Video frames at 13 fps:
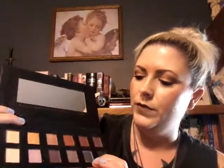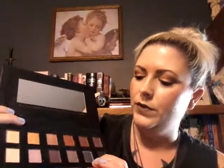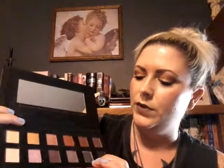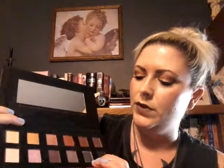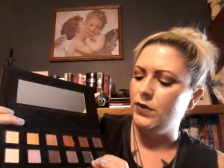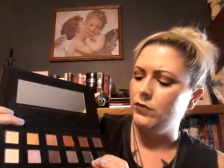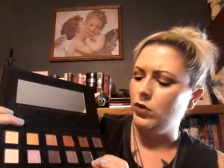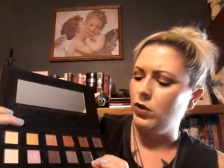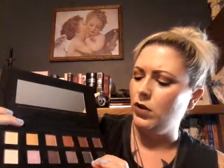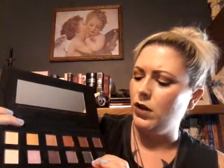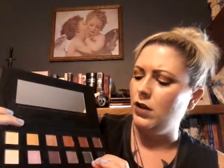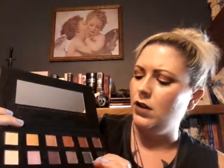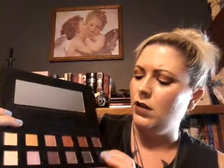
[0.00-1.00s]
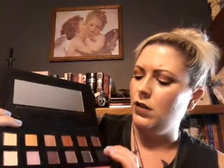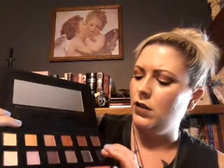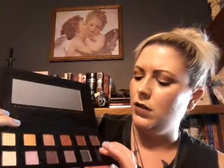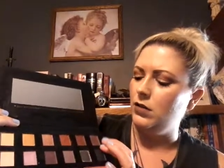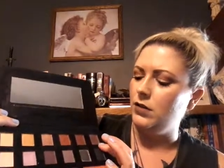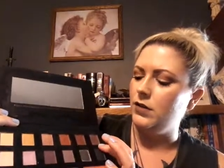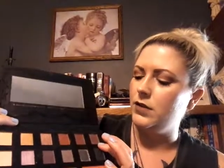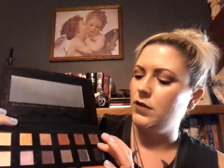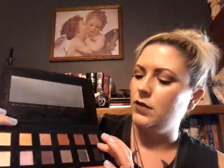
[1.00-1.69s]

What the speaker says: silver gray, and this